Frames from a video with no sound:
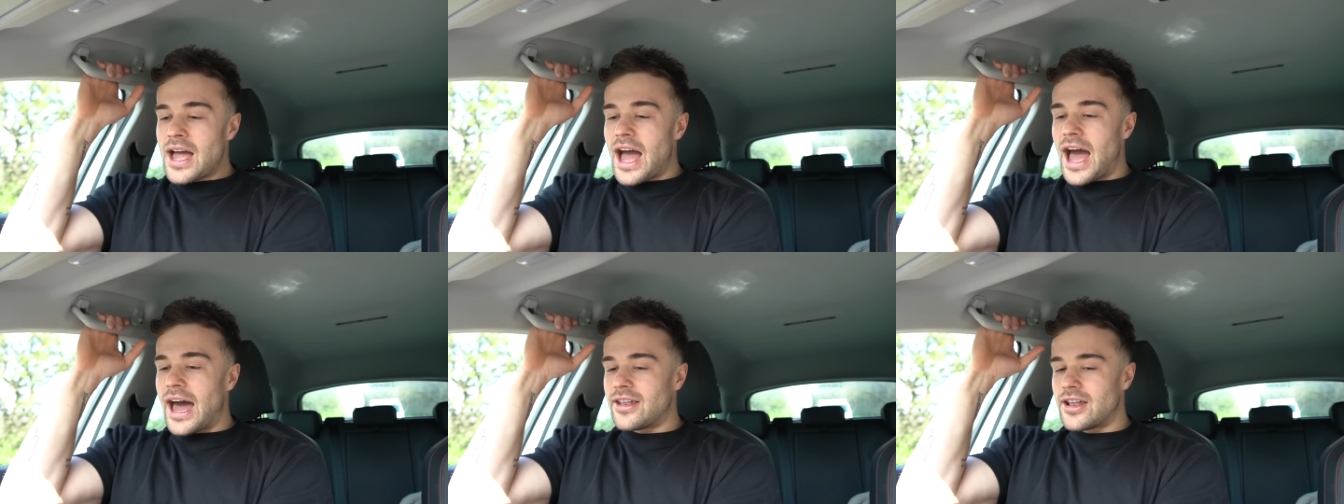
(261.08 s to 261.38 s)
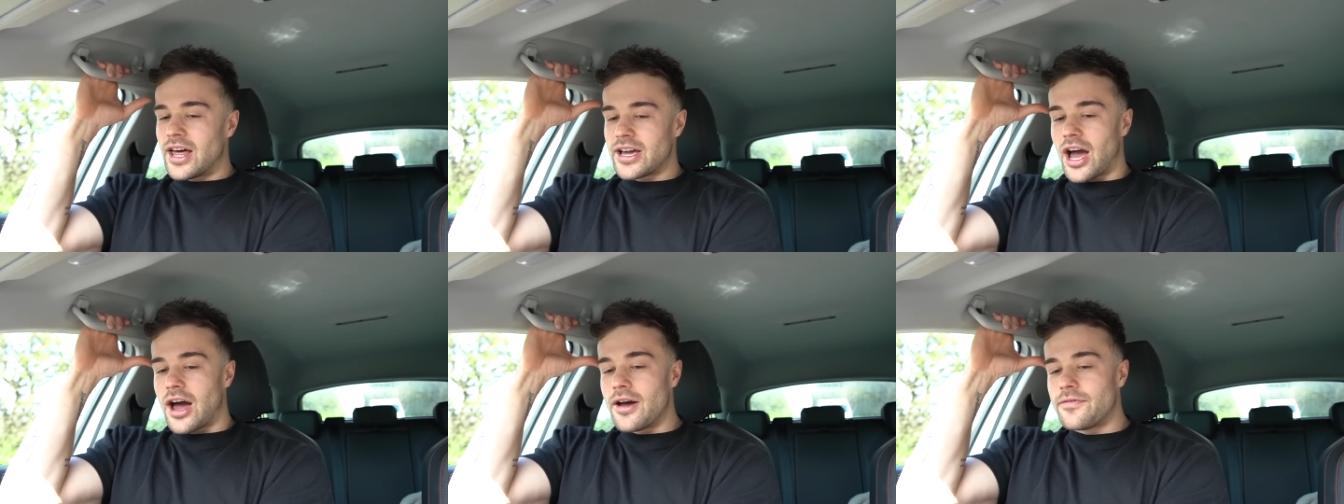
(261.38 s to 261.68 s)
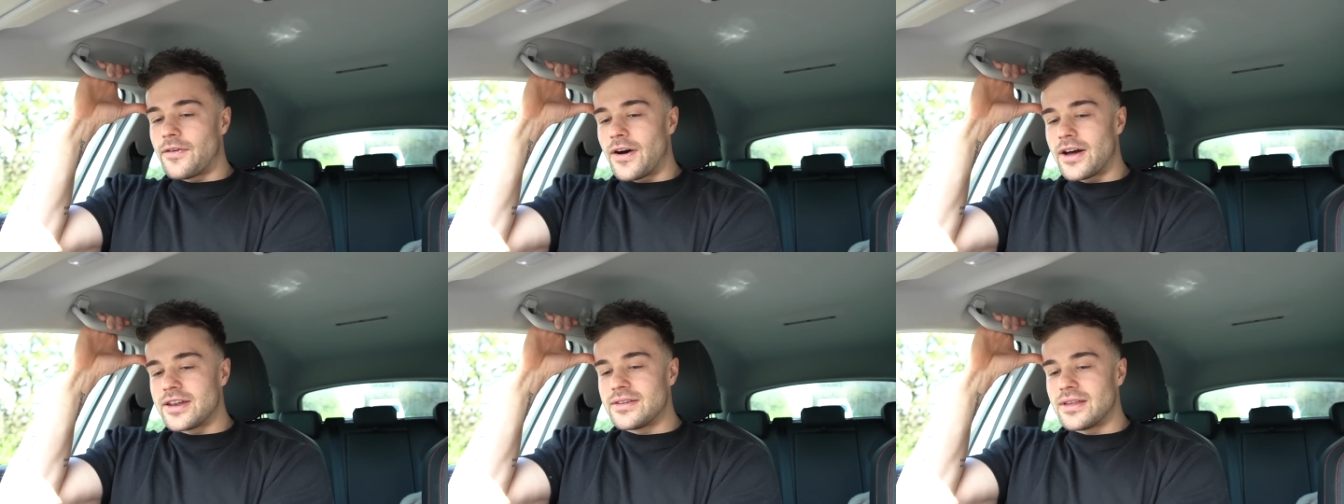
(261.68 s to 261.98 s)
and like, I
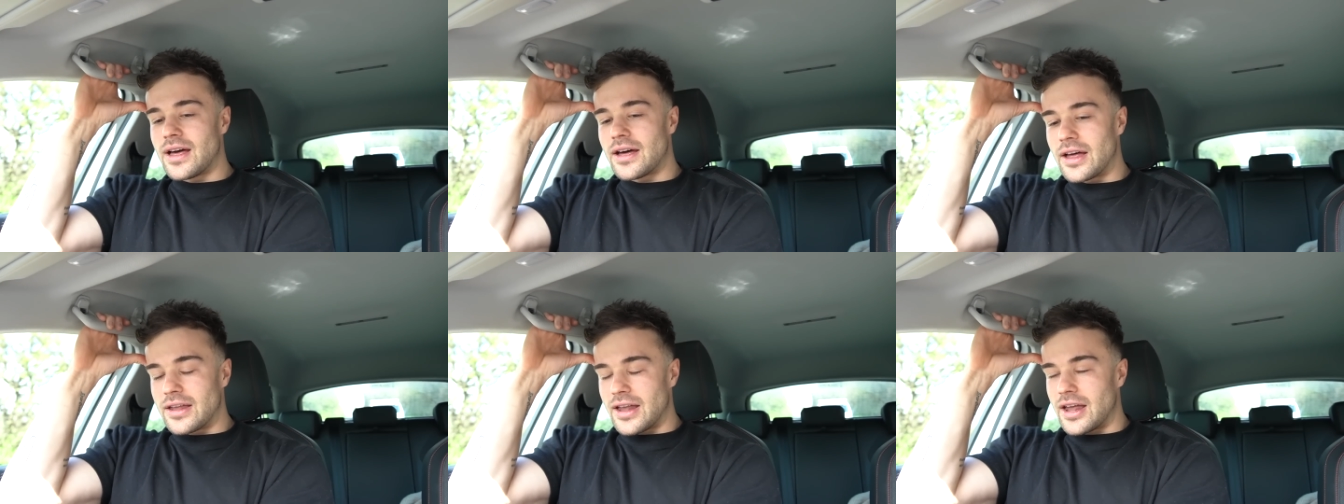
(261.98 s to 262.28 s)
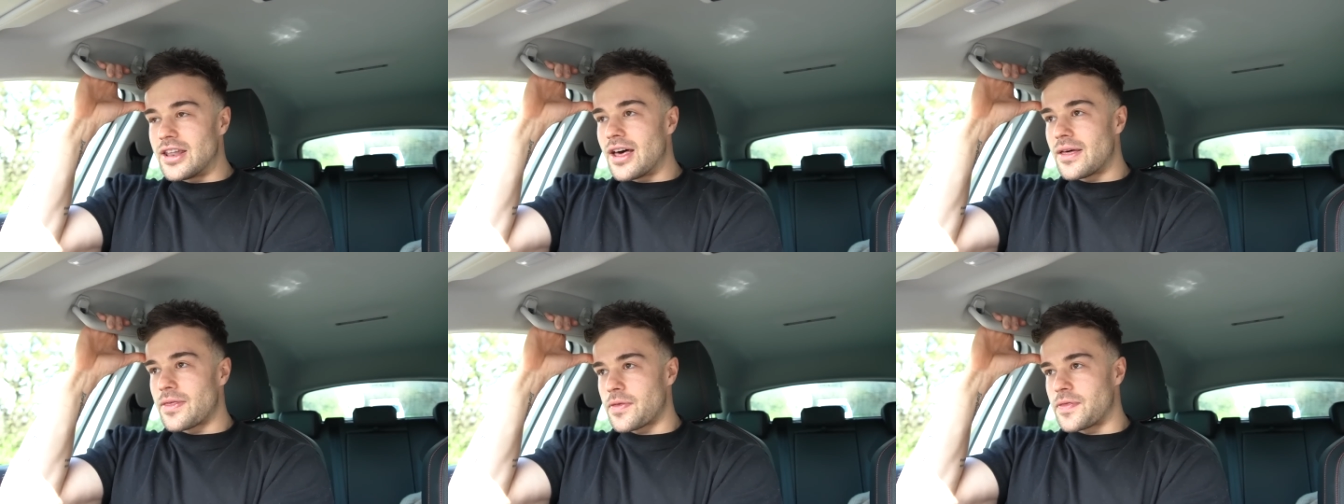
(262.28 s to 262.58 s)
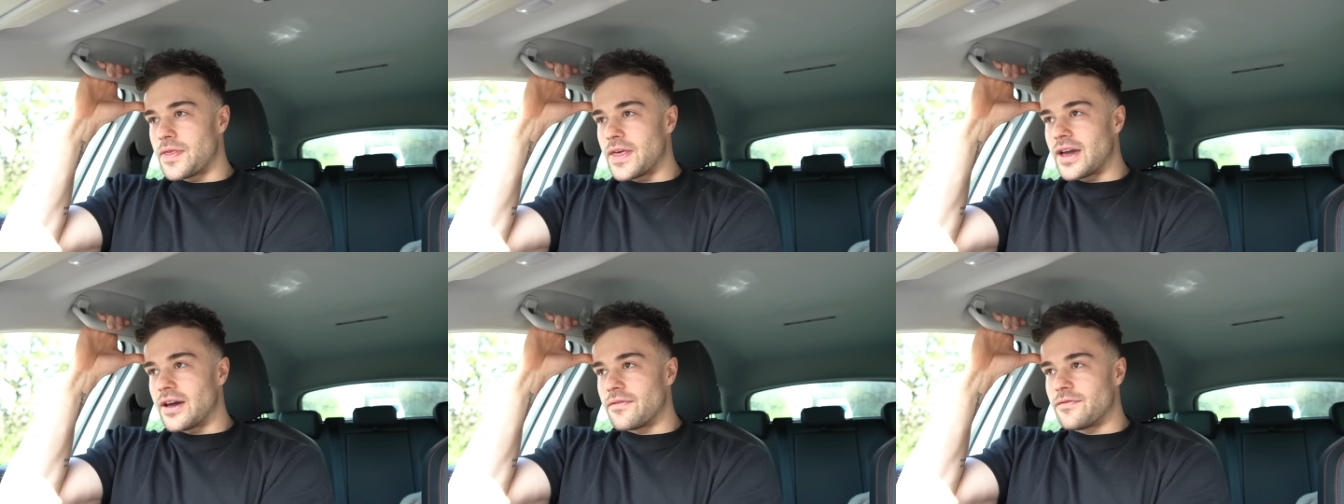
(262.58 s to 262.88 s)
find uh, another
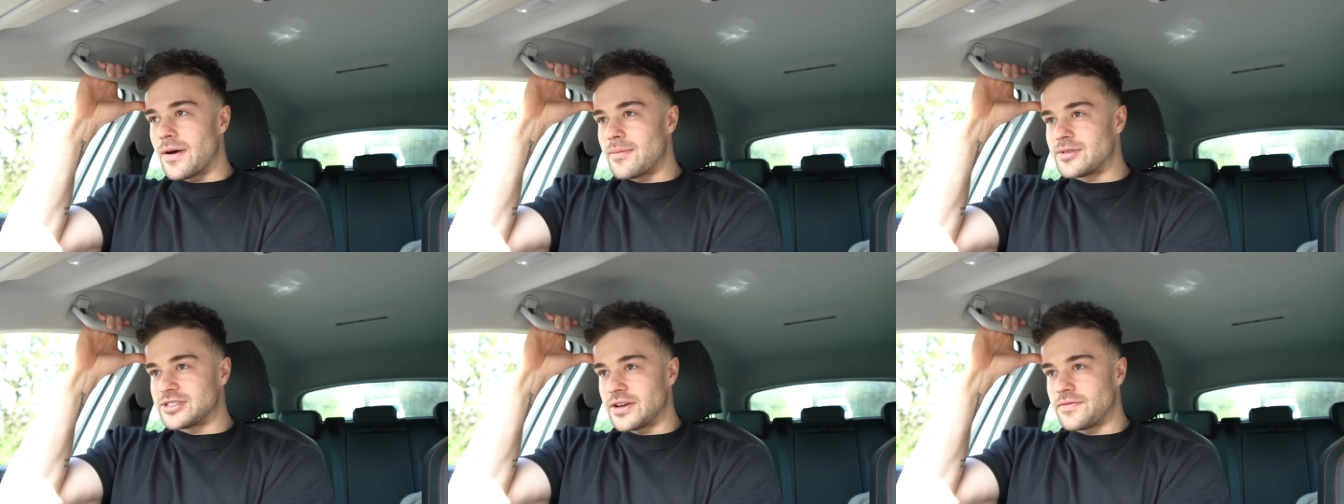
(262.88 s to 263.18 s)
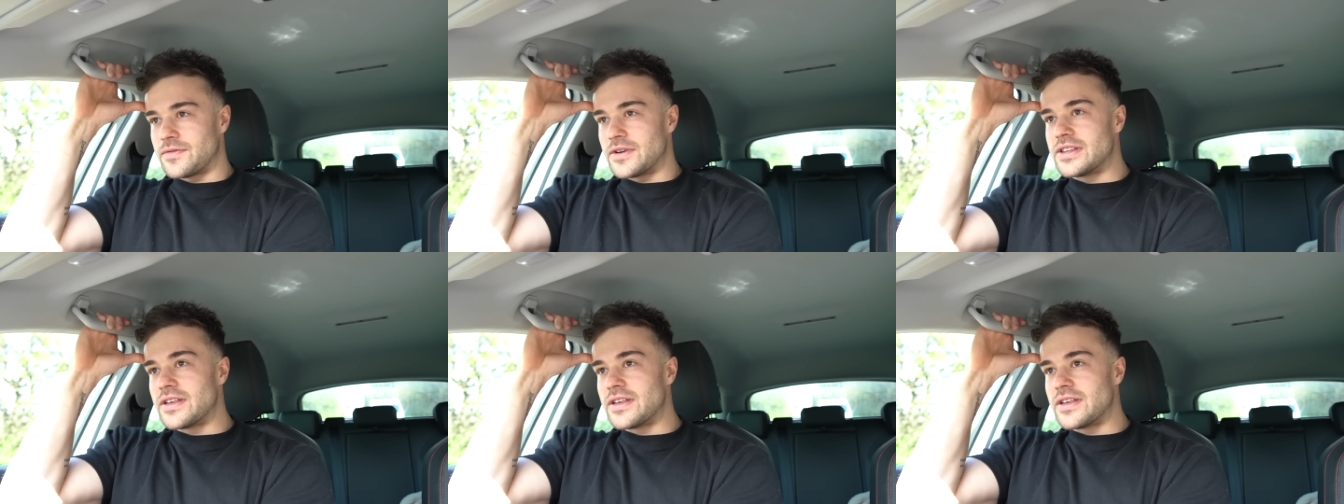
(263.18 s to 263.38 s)
thing, I find myself